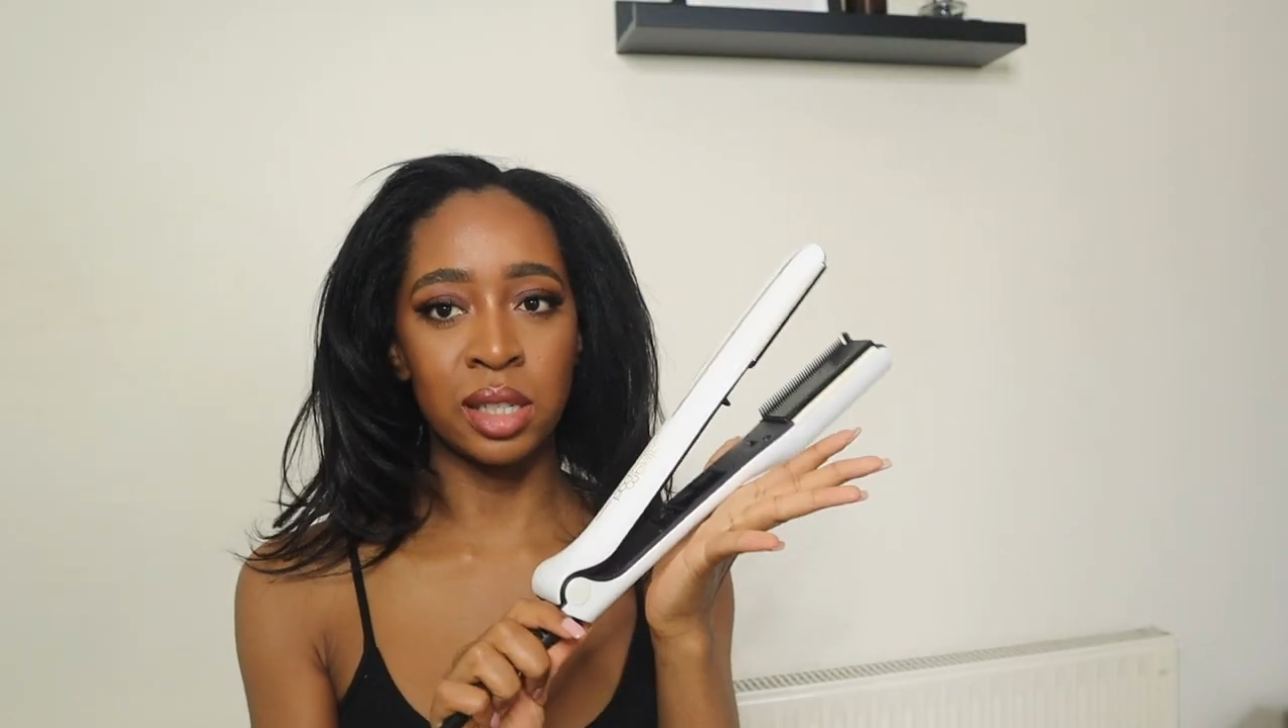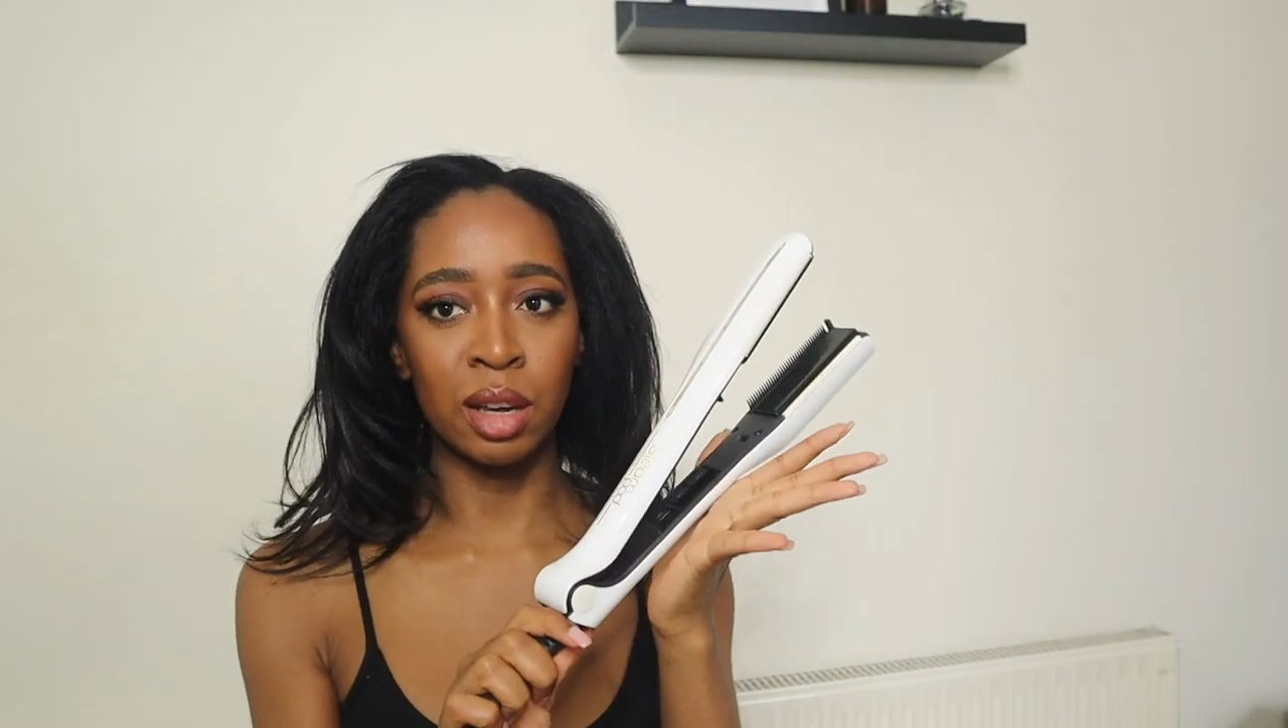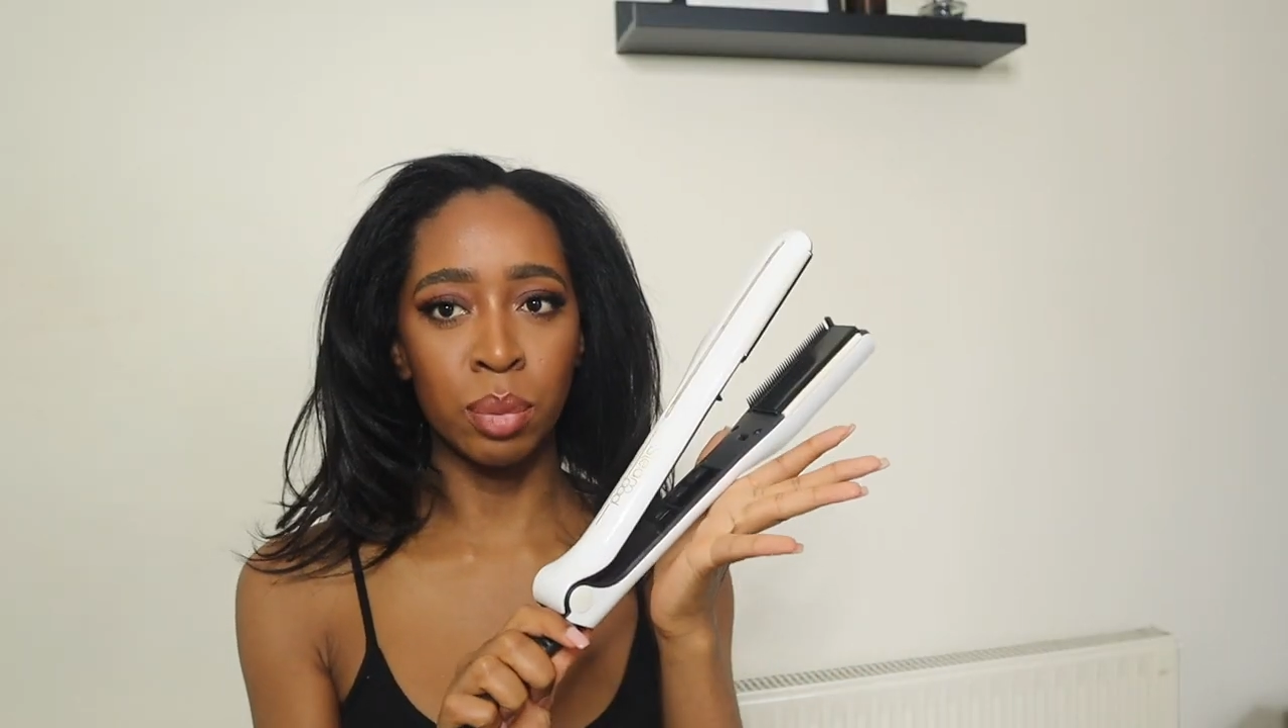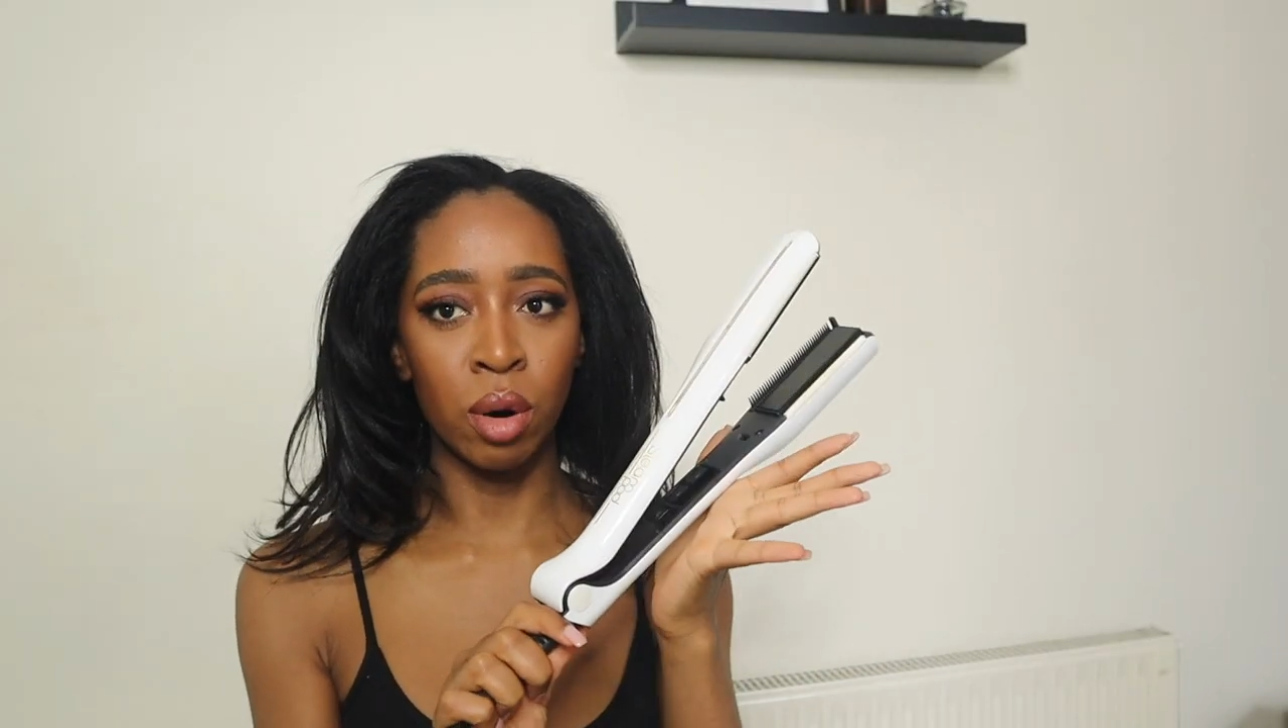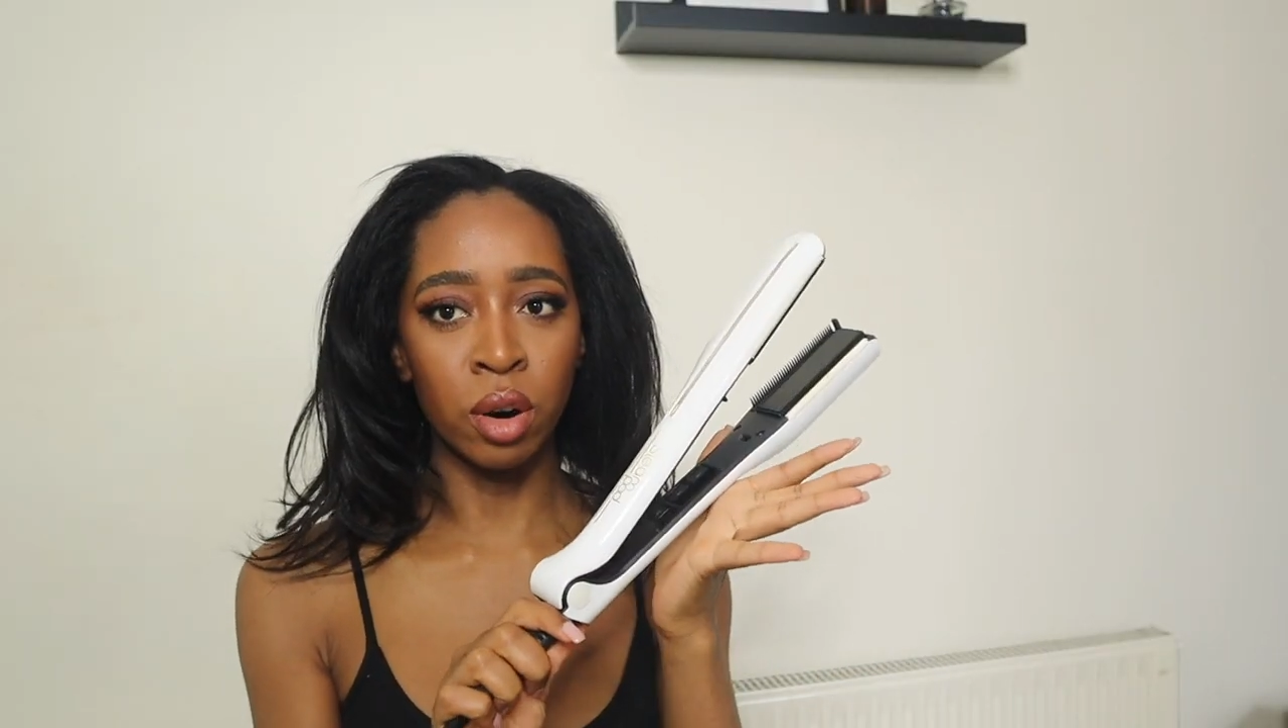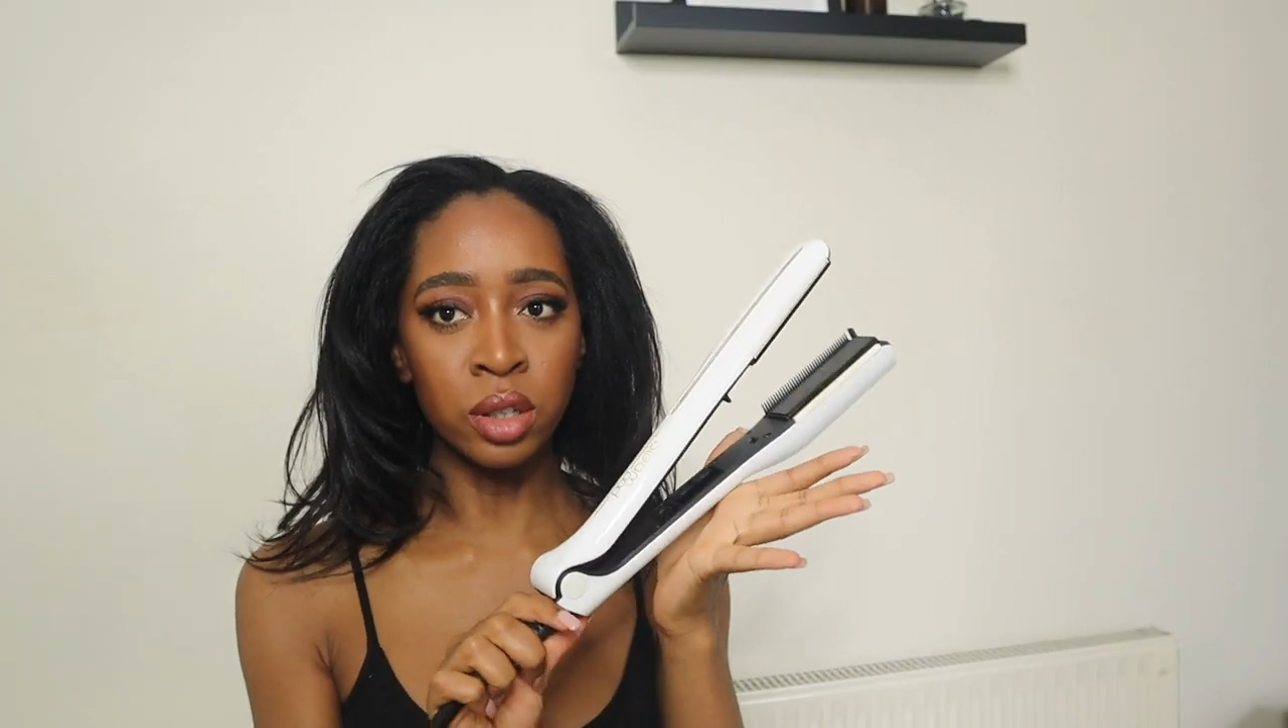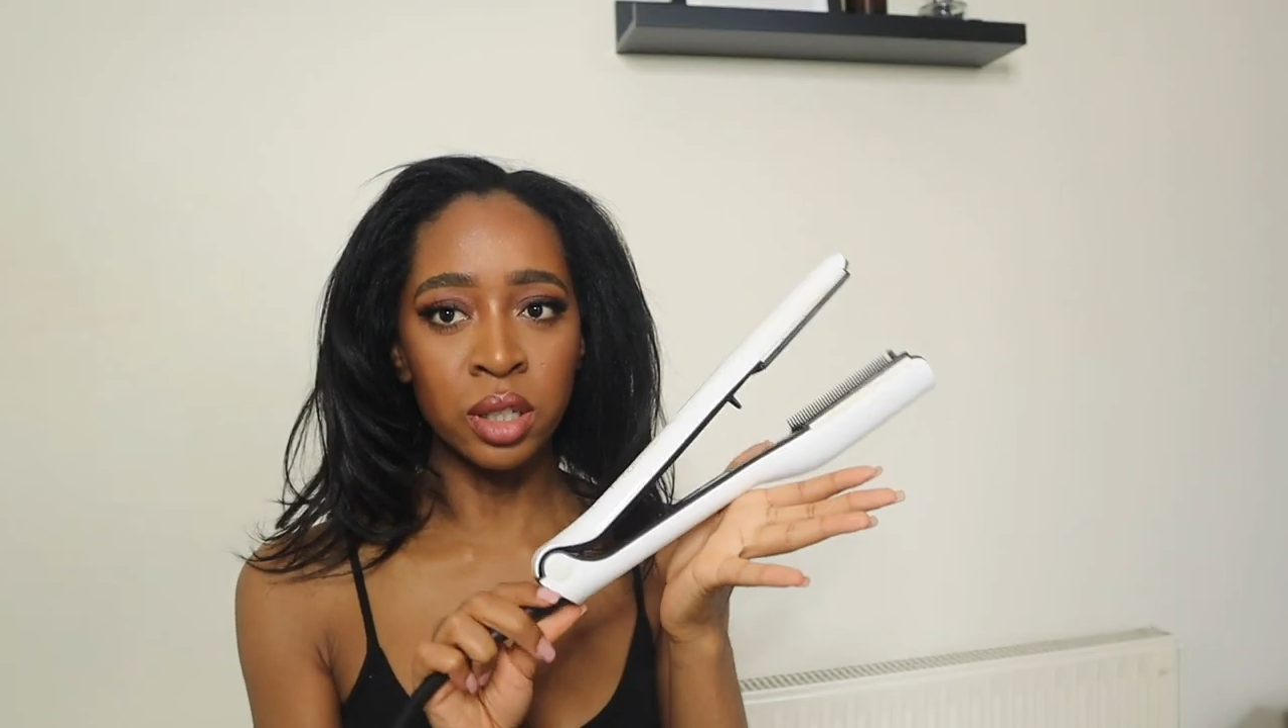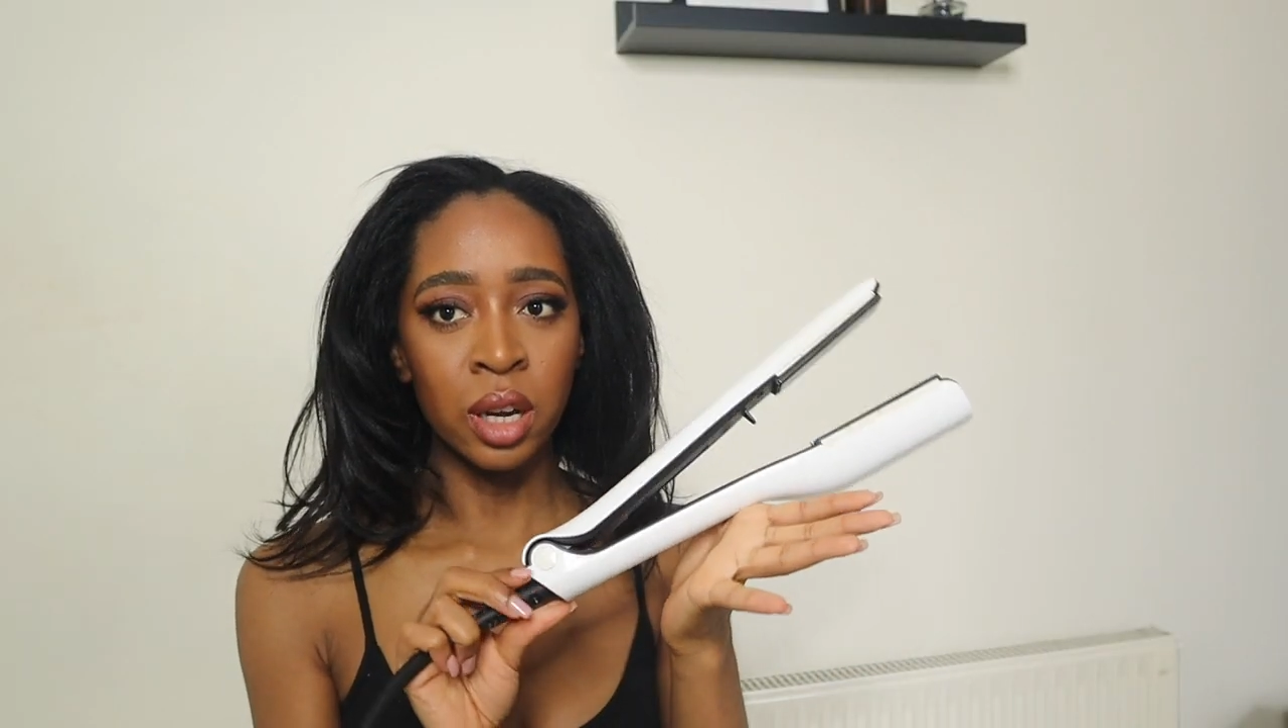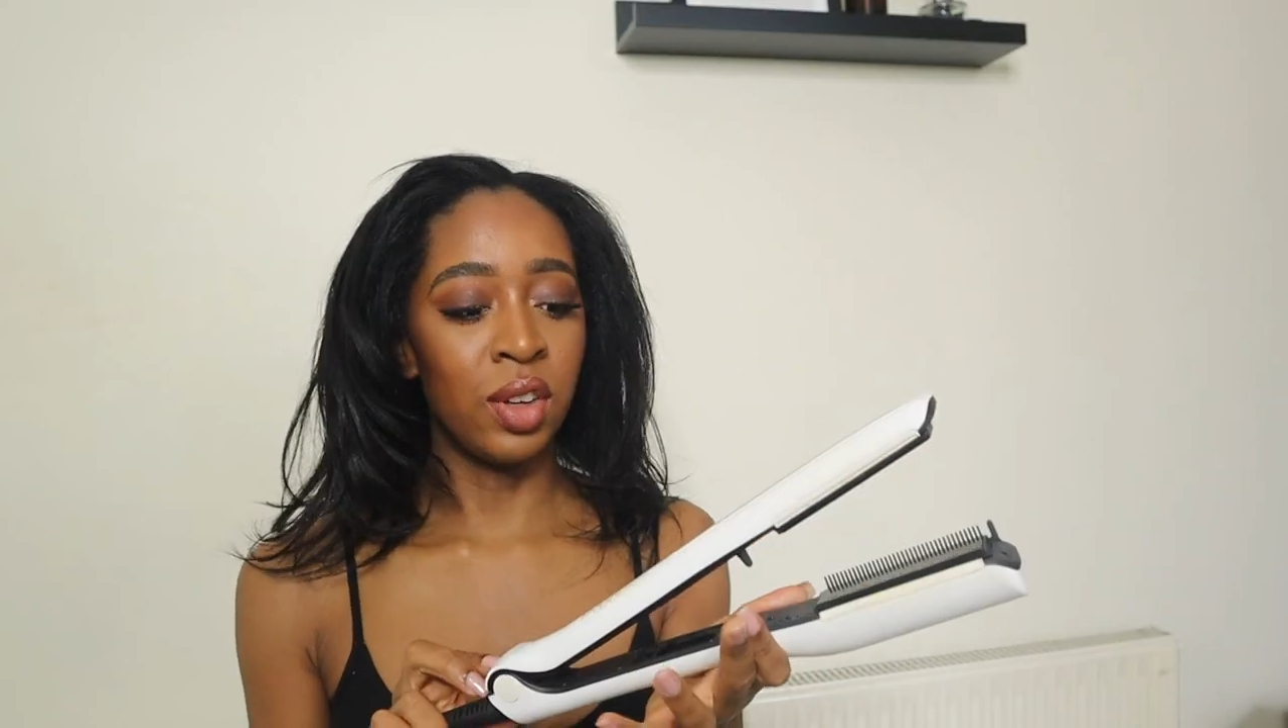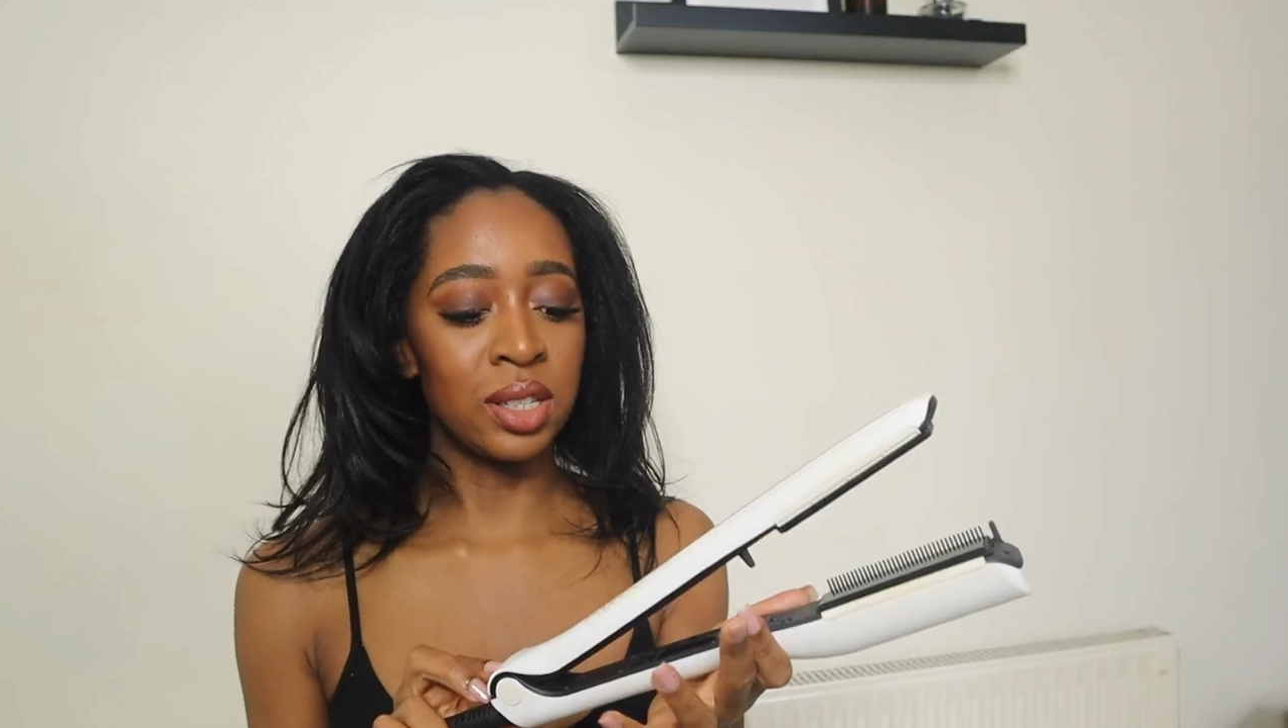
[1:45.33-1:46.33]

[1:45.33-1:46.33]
Steampod.